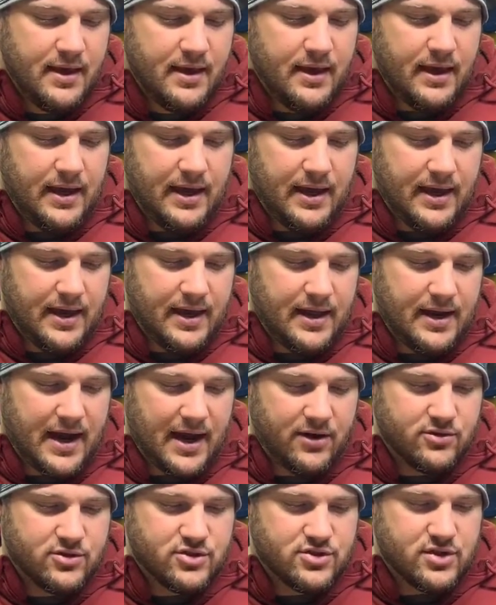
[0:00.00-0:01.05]
And I
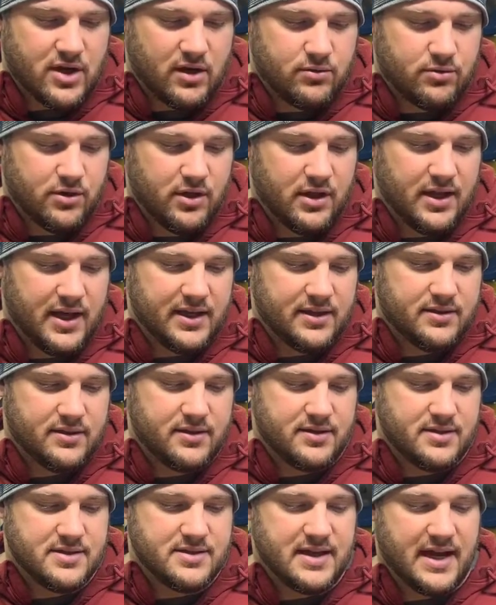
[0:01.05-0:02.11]
really like the
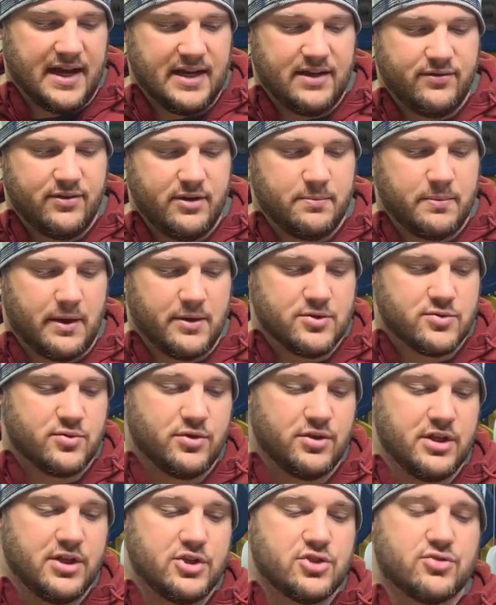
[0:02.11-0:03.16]
design of it, but I was
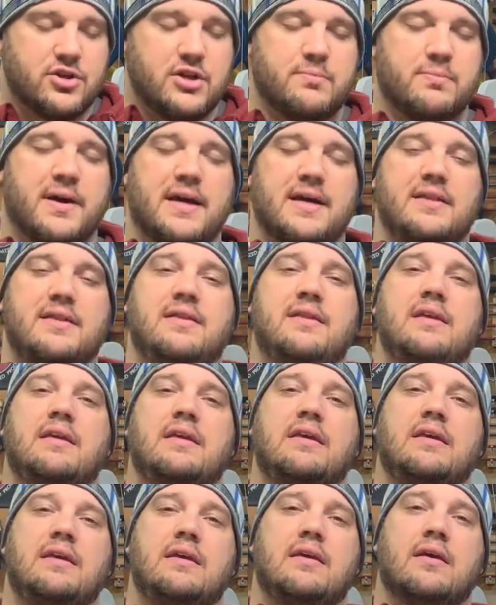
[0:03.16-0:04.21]
really intrigued by
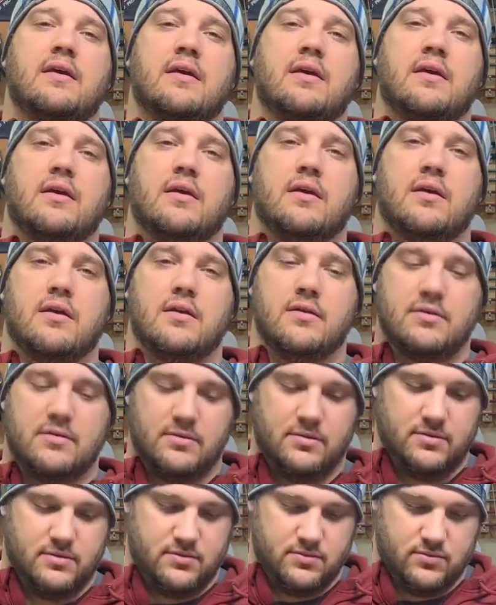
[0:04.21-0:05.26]
the
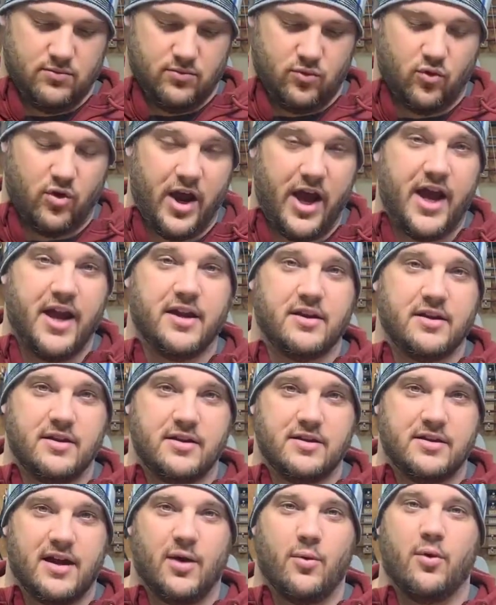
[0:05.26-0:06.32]
red.
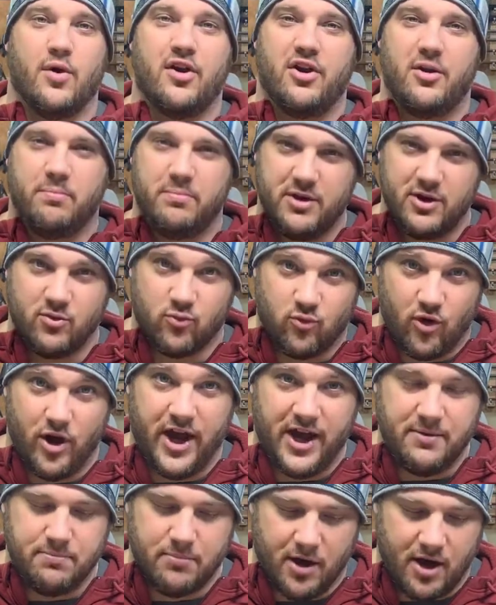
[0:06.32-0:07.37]
I wanted a big
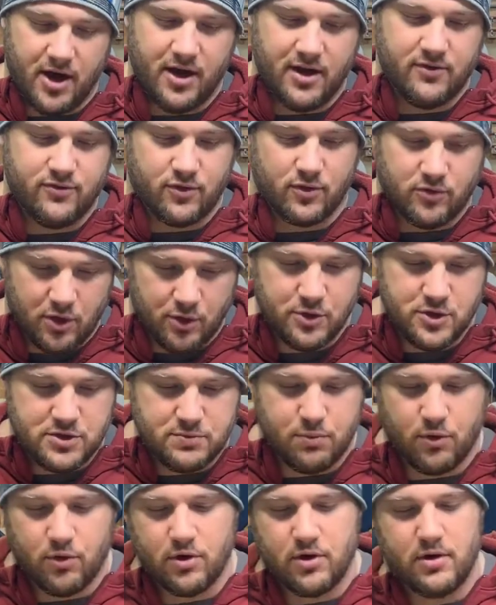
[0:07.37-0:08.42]
red mug for Rodhe
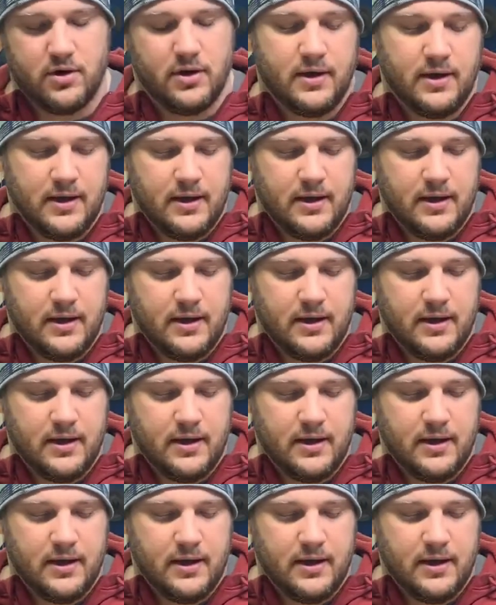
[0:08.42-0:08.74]
Sport.